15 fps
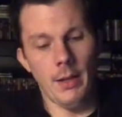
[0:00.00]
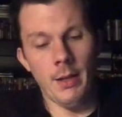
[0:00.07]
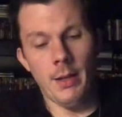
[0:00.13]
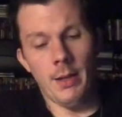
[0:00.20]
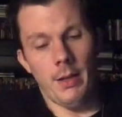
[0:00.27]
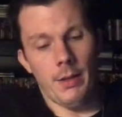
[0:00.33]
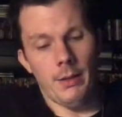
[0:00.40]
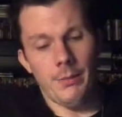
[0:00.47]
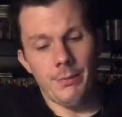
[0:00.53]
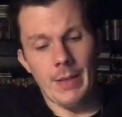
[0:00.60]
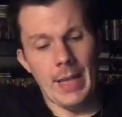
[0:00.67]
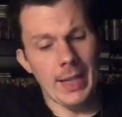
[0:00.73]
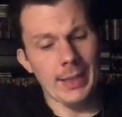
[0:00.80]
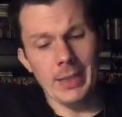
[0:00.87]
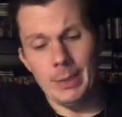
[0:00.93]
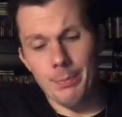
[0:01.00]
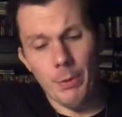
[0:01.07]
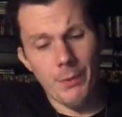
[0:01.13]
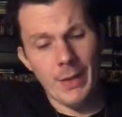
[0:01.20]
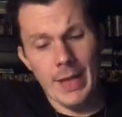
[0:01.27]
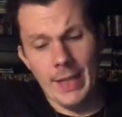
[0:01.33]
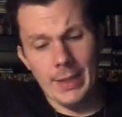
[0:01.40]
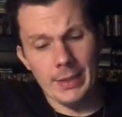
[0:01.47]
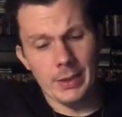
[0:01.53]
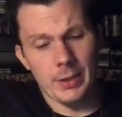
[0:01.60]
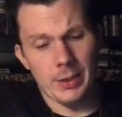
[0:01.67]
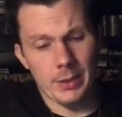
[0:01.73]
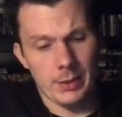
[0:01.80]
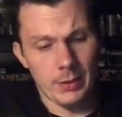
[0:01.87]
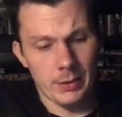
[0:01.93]
and this movie
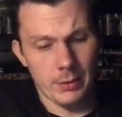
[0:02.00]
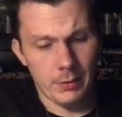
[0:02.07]
has.